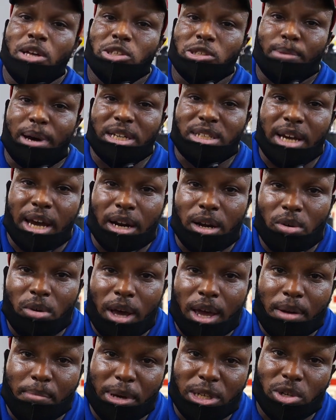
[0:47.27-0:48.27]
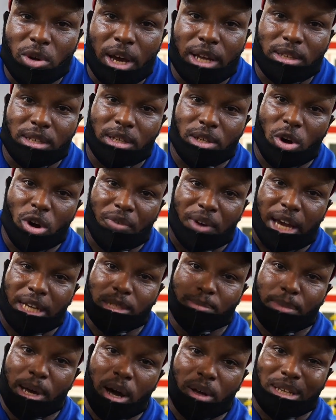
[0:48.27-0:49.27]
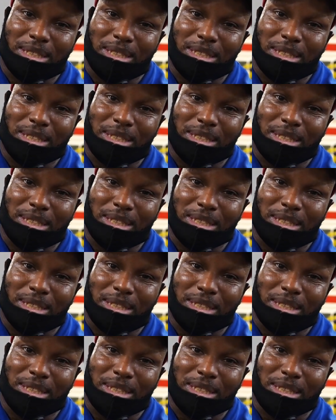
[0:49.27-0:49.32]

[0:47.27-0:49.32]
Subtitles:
to my channel and make sure you hit the notification bell